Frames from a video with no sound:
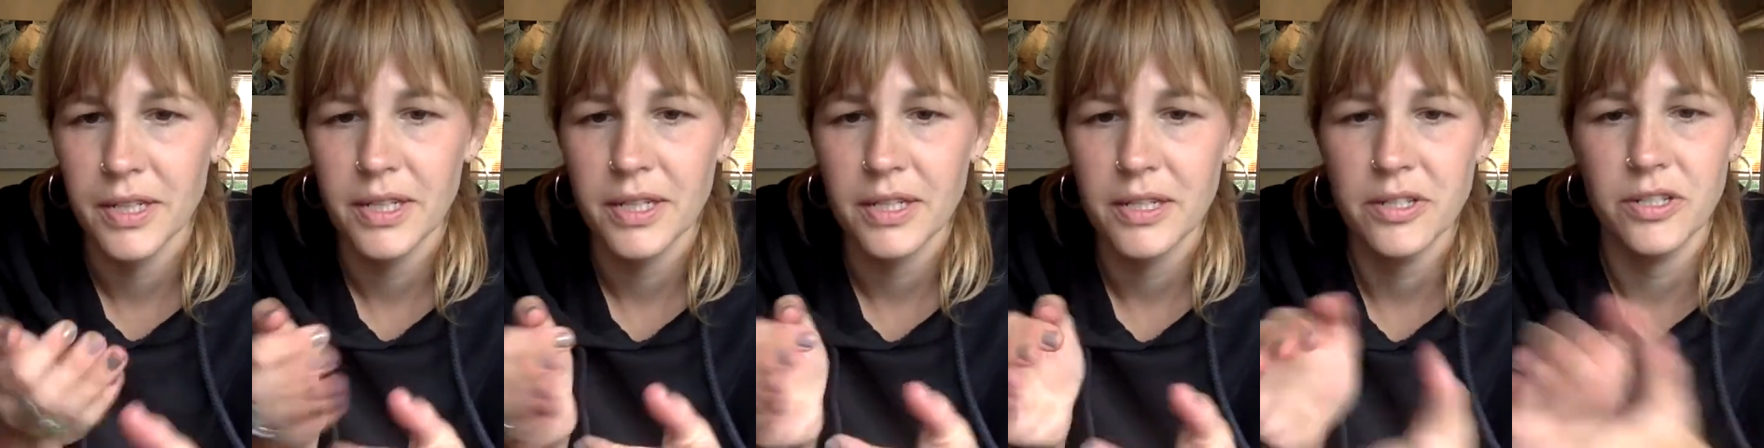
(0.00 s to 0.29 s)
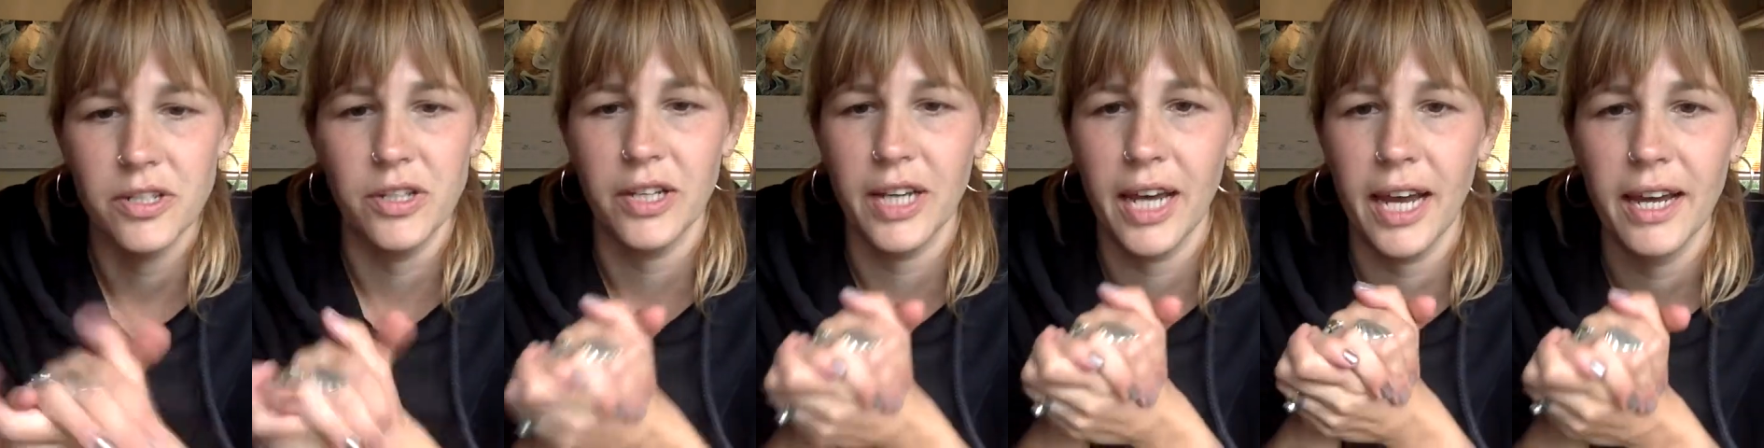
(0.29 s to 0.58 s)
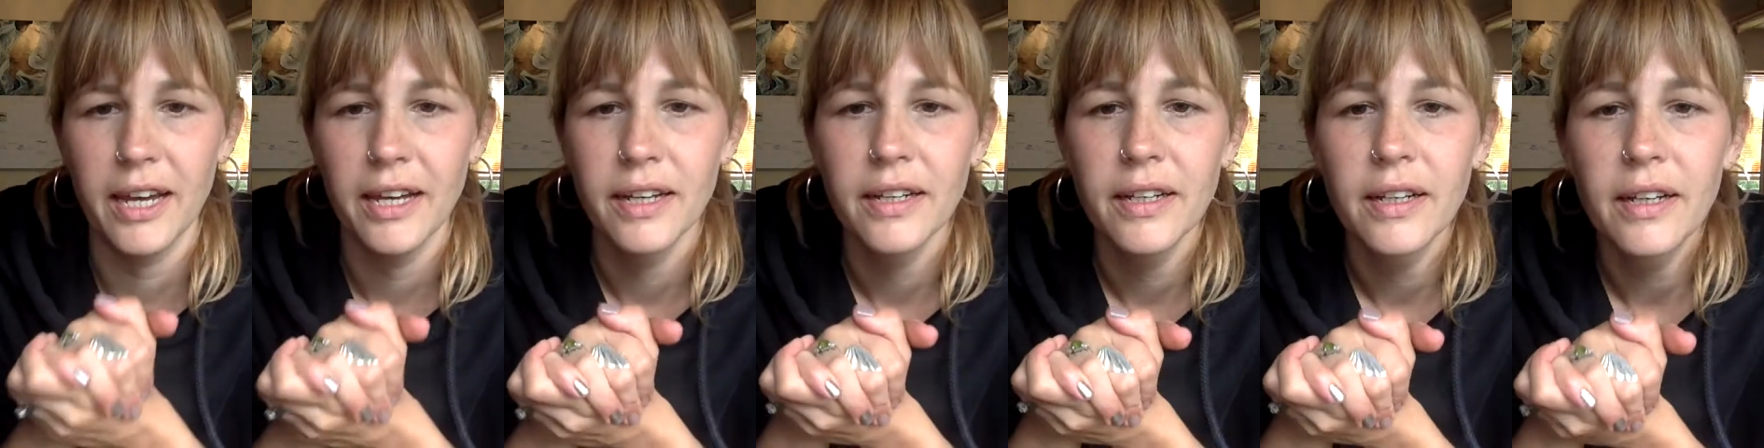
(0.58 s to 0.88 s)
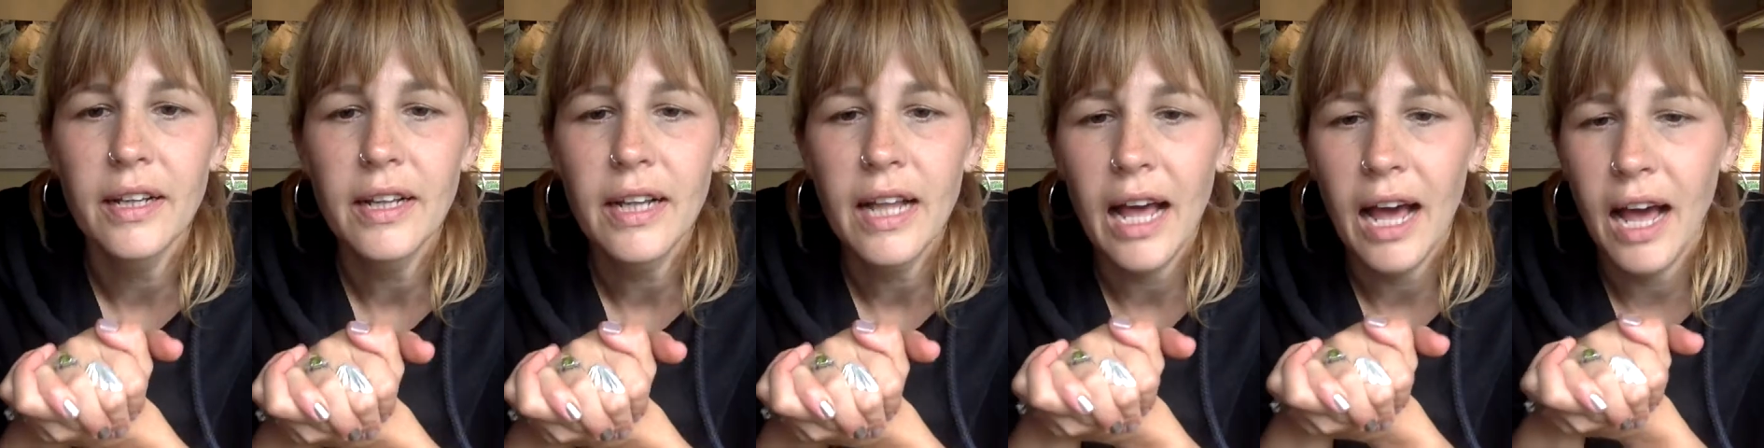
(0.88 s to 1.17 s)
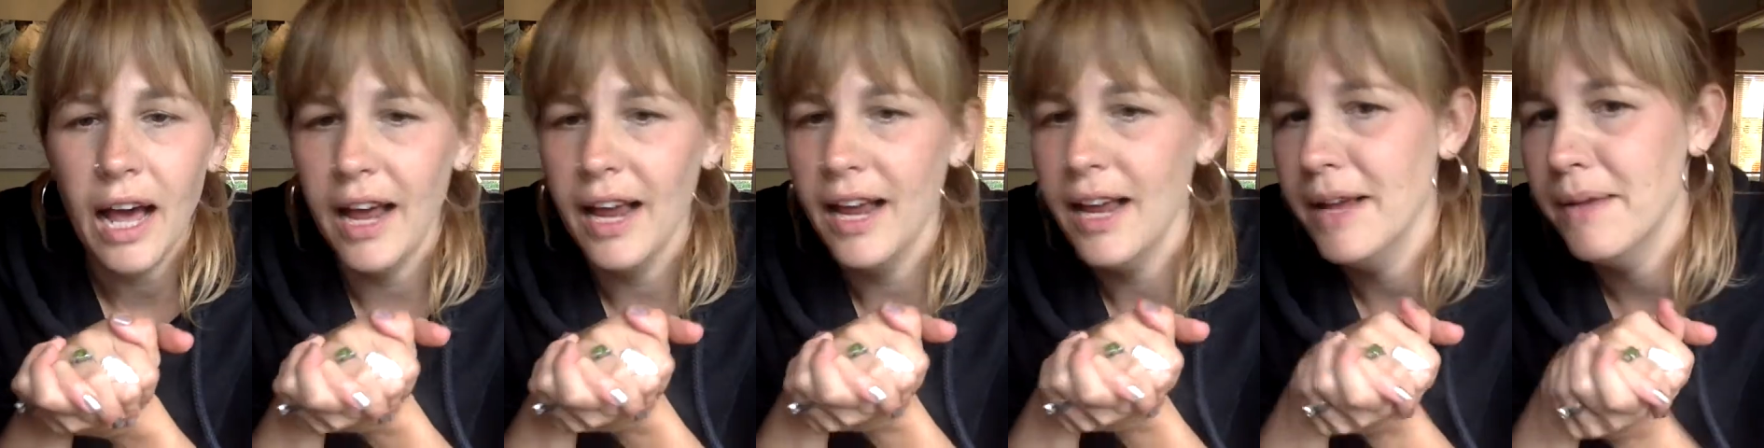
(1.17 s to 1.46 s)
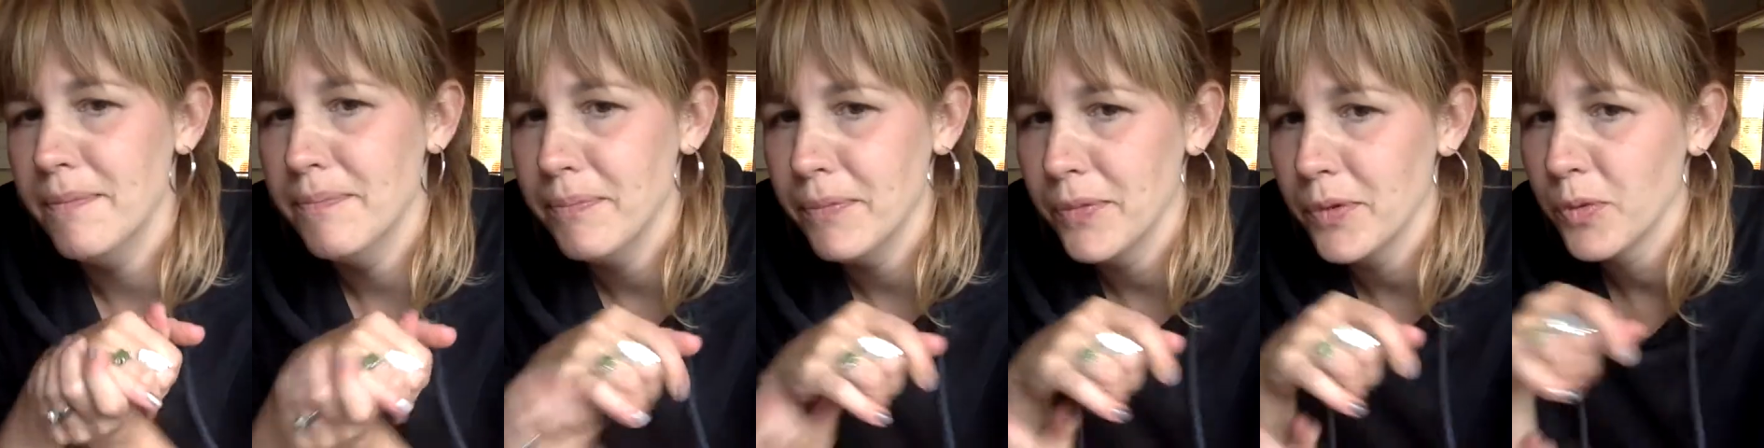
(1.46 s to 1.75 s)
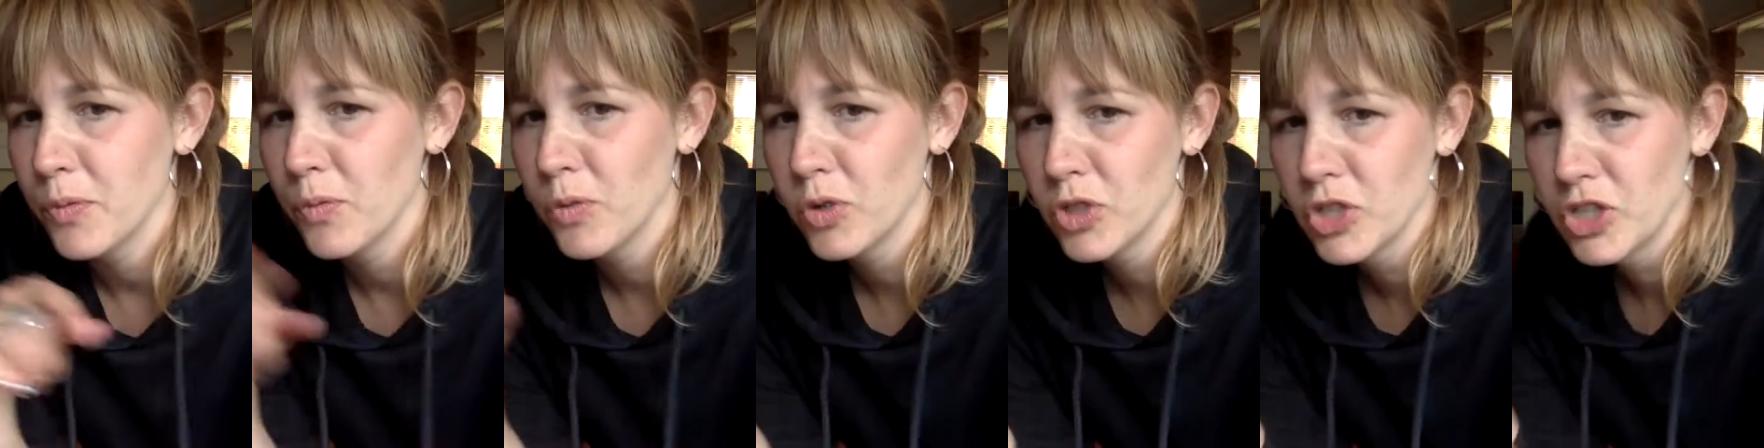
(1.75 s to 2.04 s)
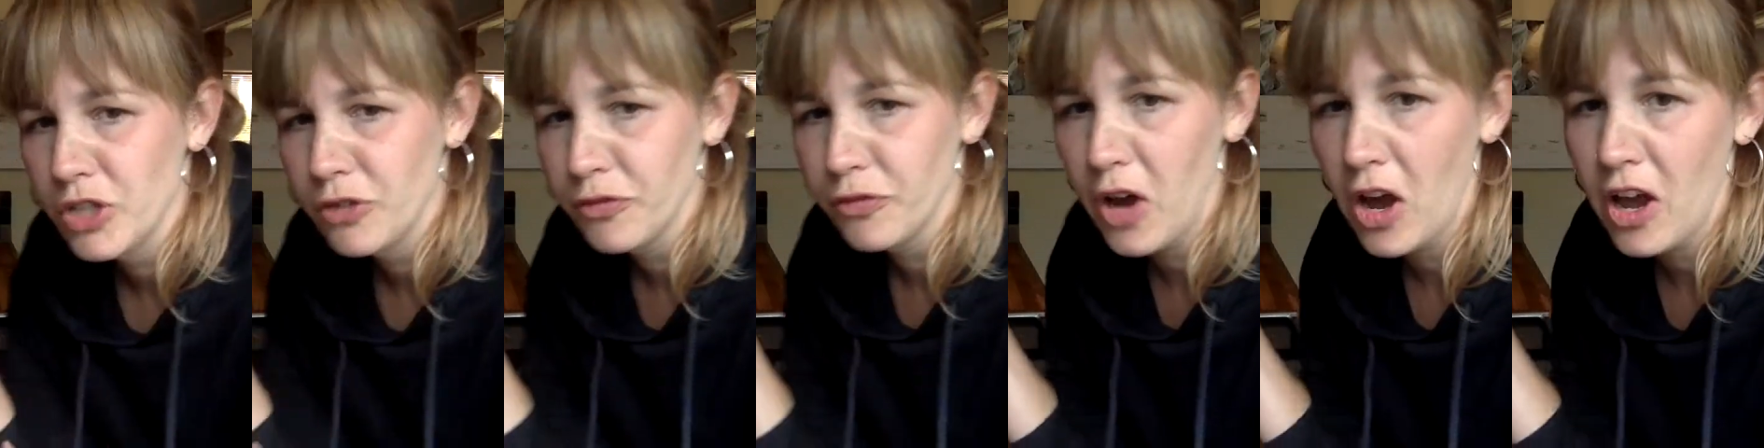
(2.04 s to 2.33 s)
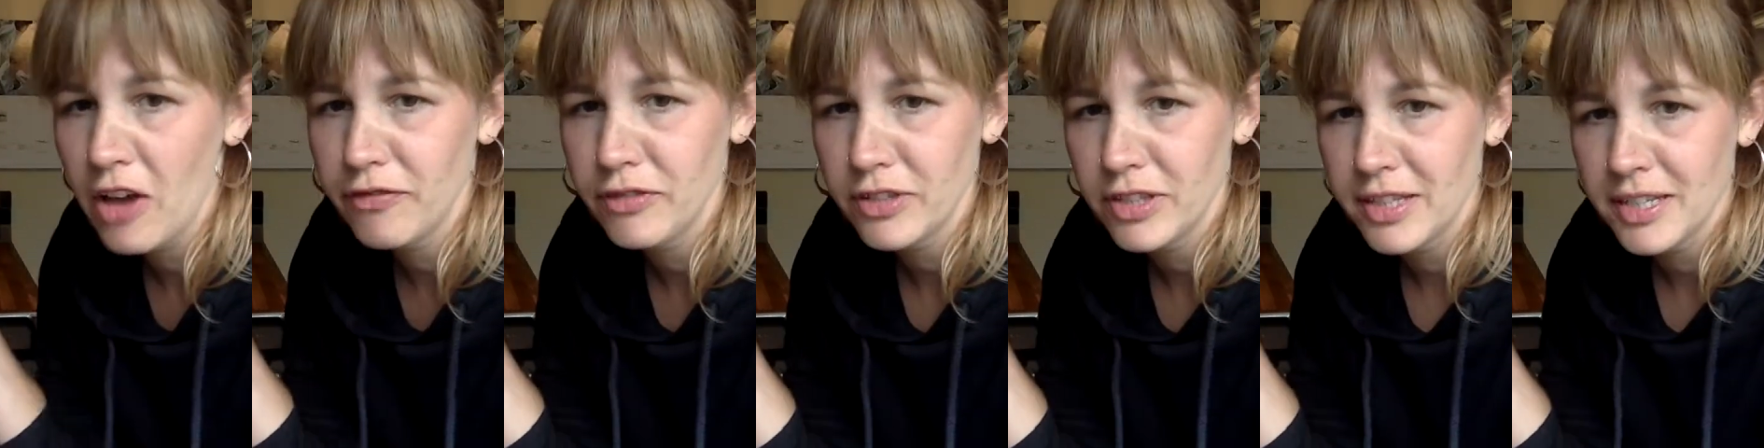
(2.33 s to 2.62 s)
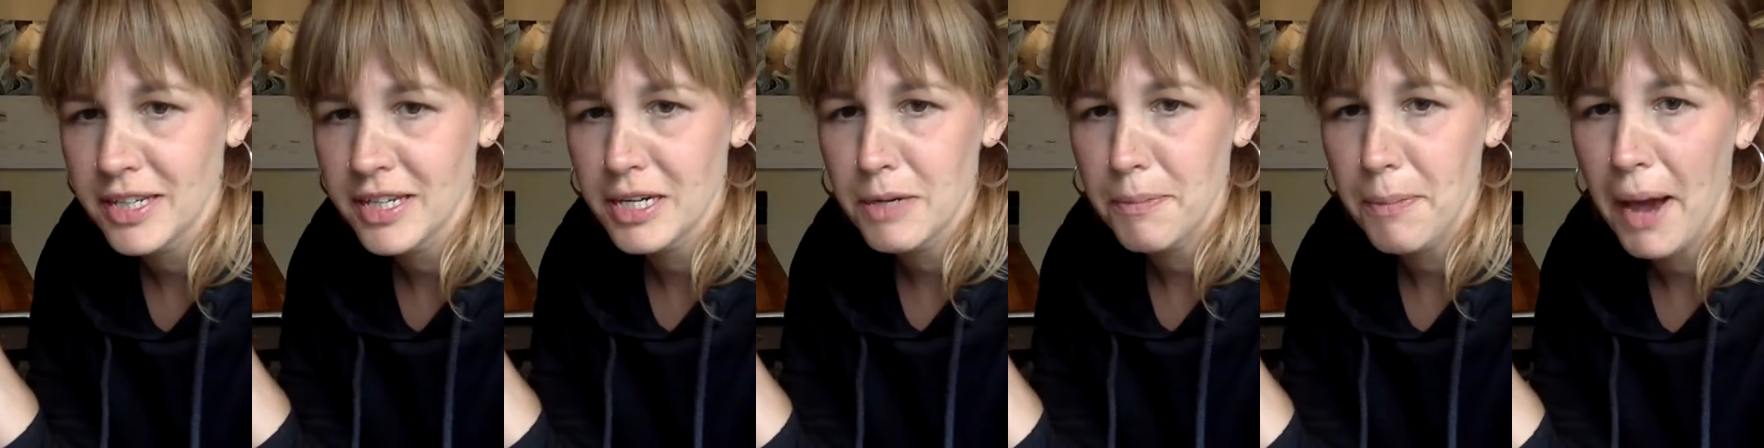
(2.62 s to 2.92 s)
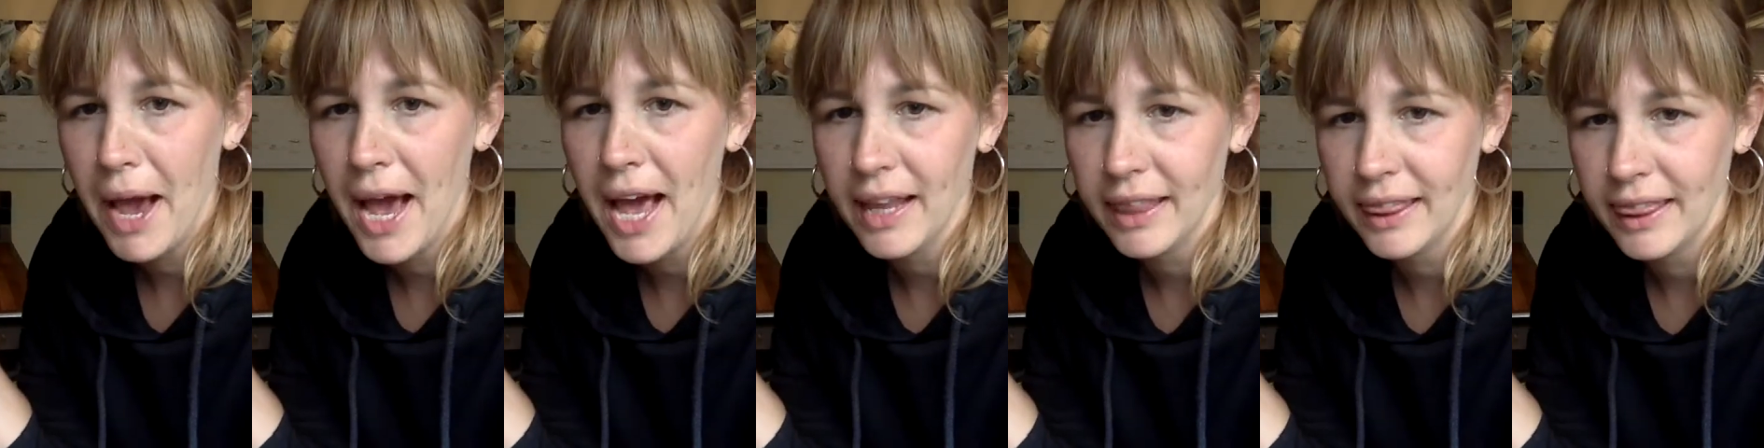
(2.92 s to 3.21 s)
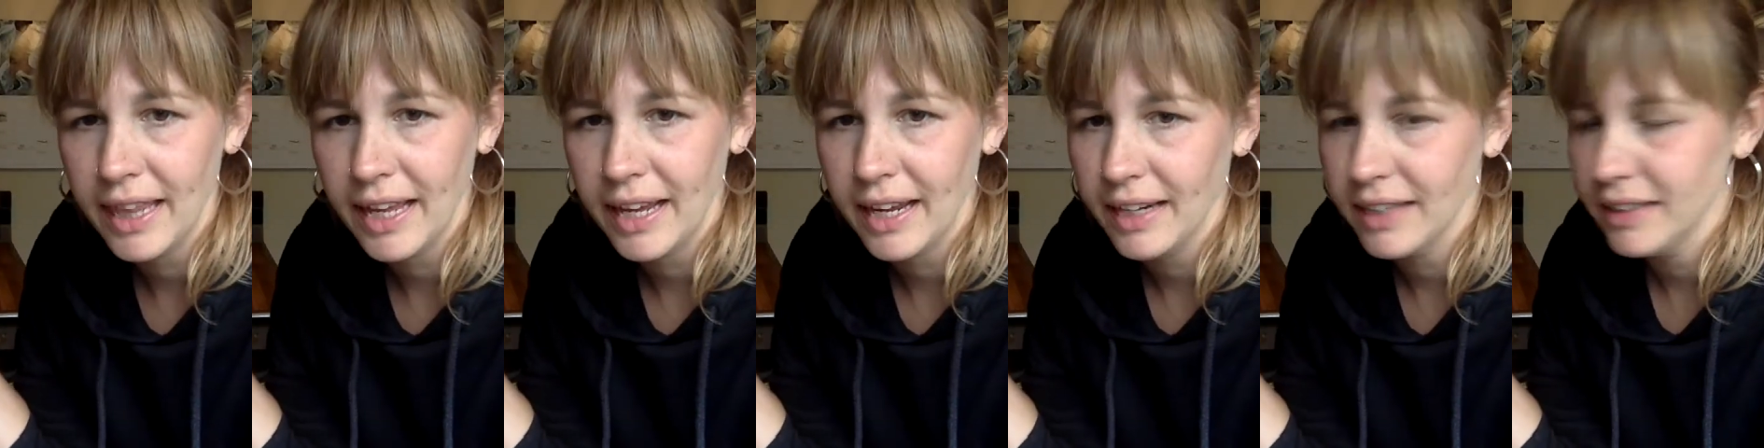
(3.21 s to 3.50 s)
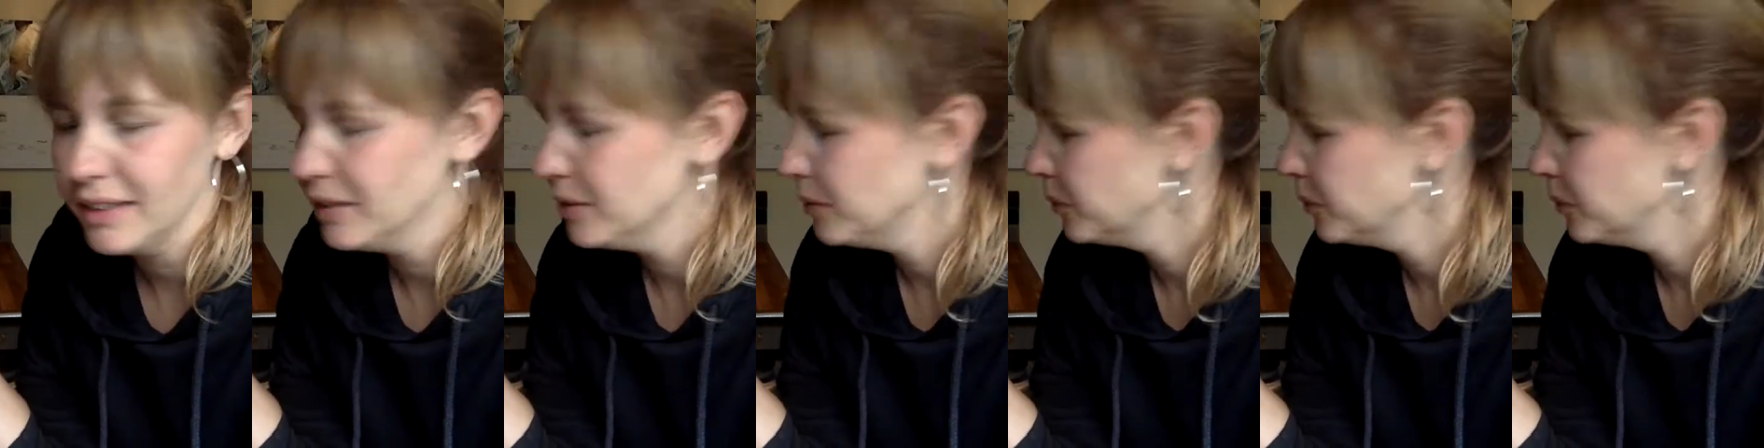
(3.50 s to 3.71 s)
So yeah. Once you've got everything in your pan then,